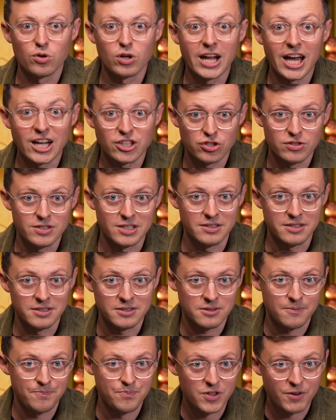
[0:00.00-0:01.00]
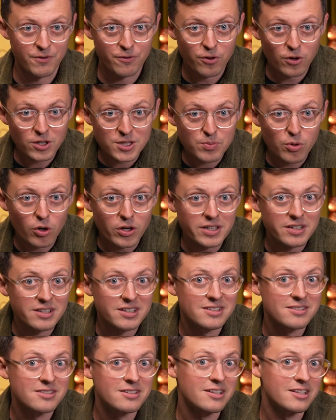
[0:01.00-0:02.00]
for large cities. The first point
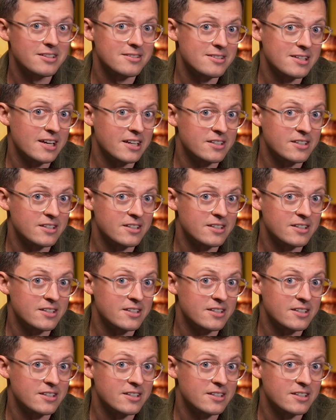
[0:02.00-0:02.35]
is its